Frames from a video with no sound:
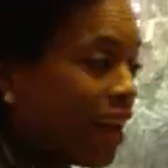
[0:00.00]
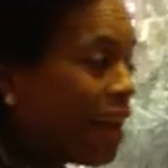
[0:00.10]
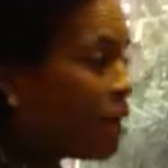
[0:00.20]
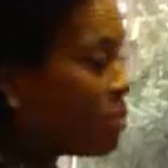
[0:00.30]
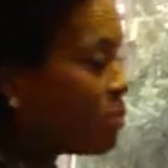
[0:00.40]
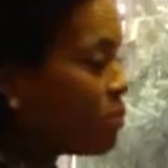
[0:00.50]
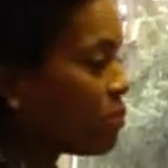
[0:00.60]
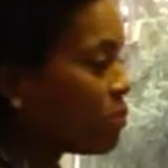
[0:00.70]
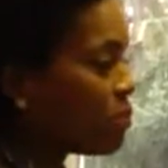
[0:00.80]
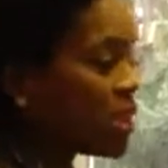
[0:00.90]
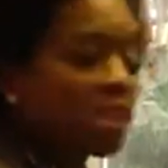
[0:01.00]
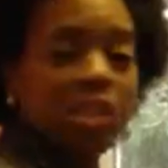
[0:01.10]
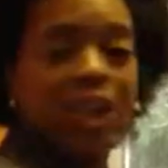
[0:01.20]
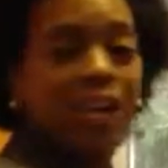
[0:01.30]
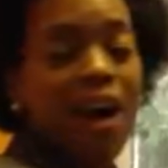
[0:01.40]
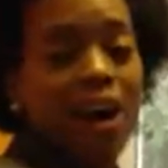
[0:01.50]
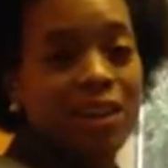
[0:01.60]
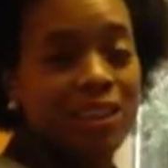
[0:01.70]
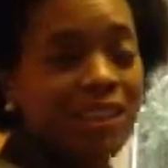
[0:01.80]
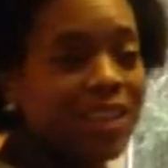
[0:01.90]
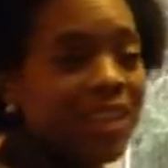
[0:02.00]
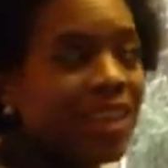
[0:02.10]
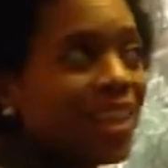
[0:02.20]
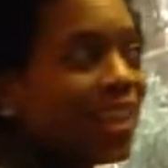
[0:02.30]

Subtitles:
and the synagogues, and